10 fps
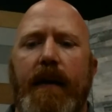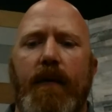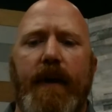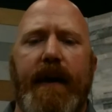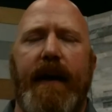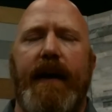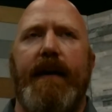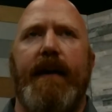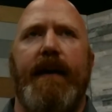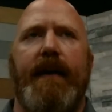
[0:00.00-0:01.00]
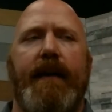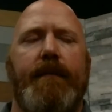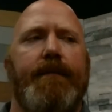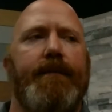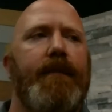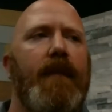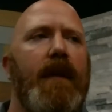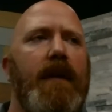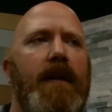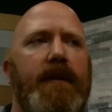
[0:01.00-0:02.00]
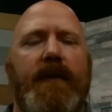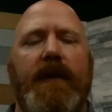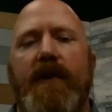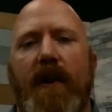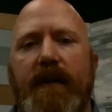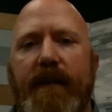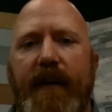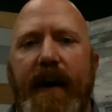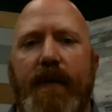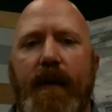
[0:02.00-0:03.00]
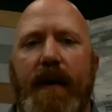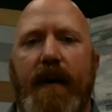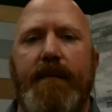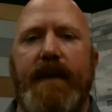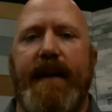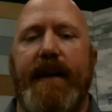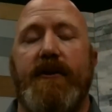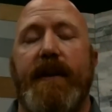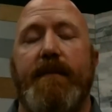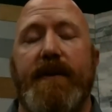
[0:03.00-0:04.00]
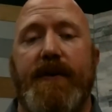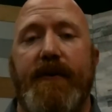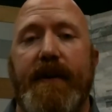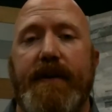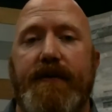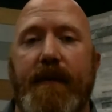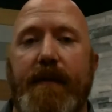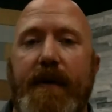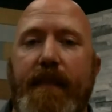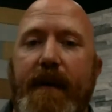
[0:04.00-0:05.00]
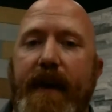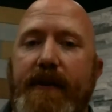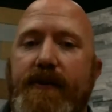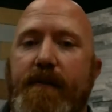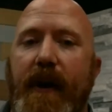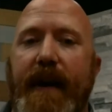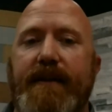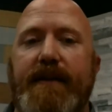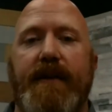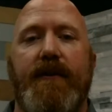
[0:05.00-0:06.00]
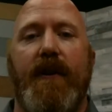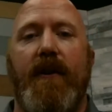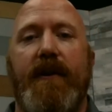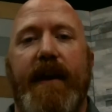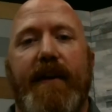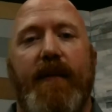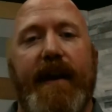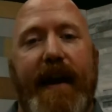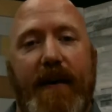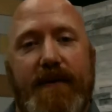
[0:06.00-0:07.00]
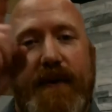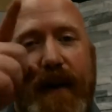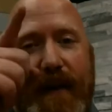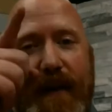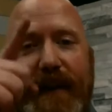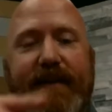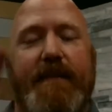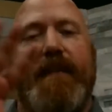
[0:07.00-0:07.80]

We got it's called Kavana Rum. It's actually in Missouri, distributed by major brands, and you can all get it right now. So go and get some.